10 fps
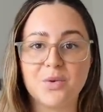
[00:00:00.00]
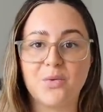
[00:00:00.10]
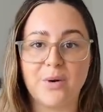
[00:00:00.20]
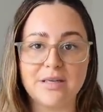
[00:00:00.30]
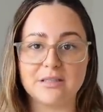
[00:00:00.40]
with
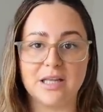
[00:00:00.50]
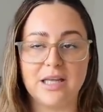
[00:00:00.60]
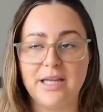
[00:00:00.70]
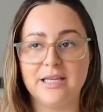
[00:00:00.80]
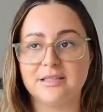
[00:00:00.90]
grays
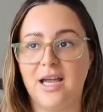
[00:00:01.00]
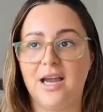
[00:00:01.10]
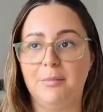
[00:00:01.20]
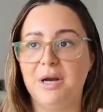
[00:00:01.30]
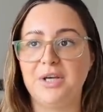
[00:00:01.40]
lately. It's
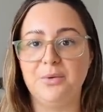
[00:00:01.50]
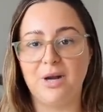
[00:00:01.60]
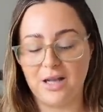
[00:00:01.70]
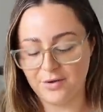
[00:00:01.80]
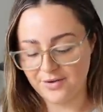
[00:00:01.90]
like my new
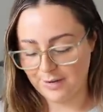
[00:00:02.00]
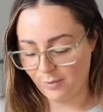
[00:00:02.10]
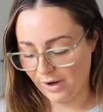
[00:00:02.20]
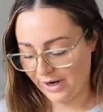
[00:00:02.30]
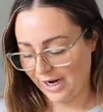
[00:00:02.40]
color that
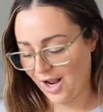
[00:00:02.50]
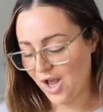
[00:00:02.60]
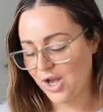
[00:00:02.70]
I'm wearing.